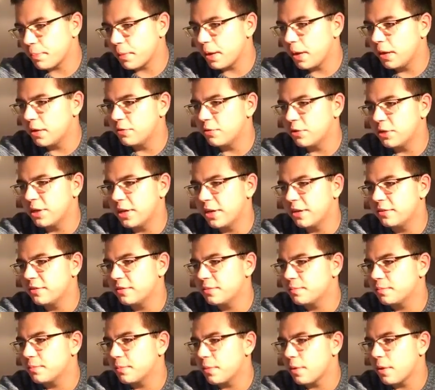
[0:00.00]
very
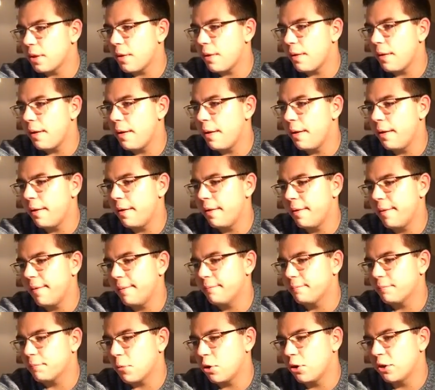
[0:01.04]
nice.
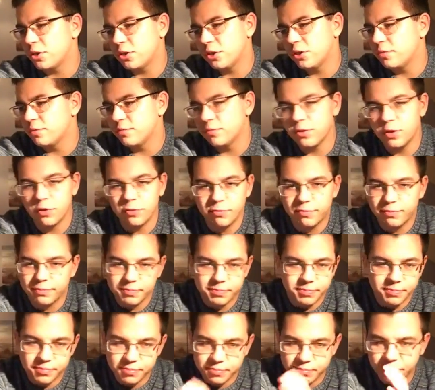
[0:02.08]
Or actually, you know,
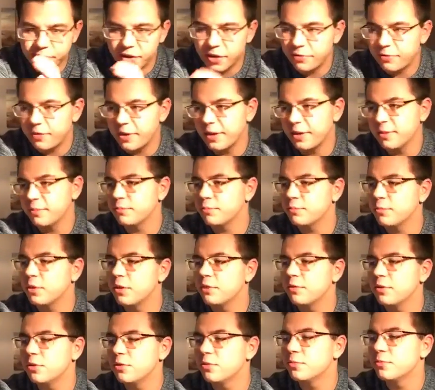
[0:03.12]
very fine,
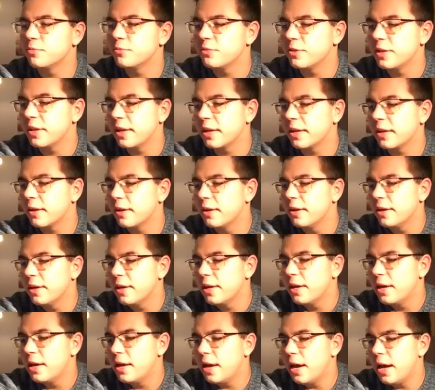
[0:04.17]
whatever you feel like.
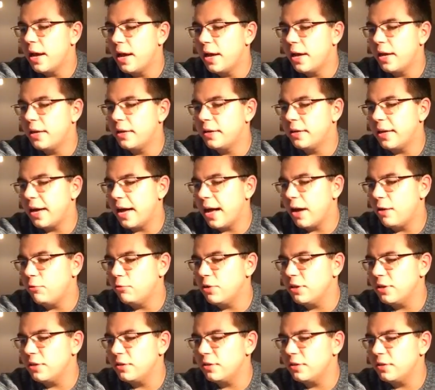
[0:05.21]
I
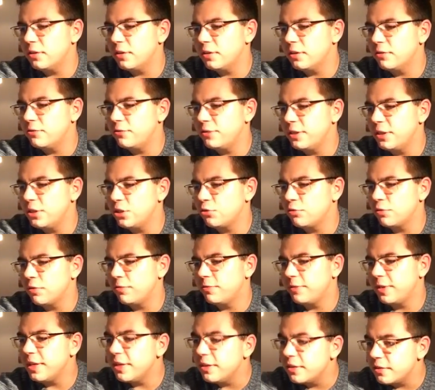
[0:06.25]
wanna finish
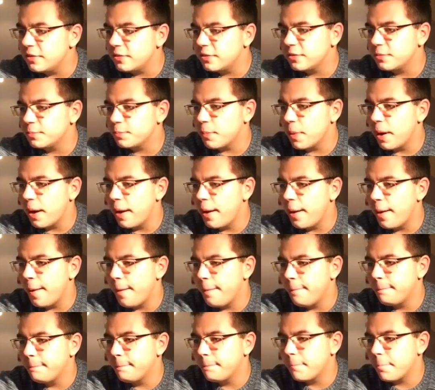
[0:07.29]
with this,
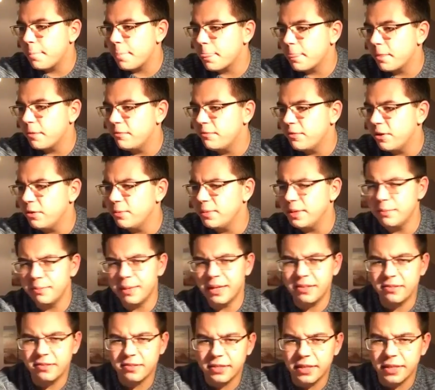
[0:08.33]
very
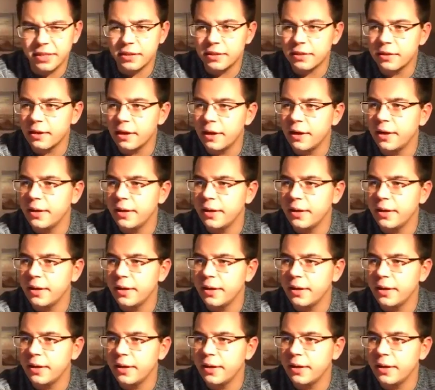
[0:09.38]
minimalistic,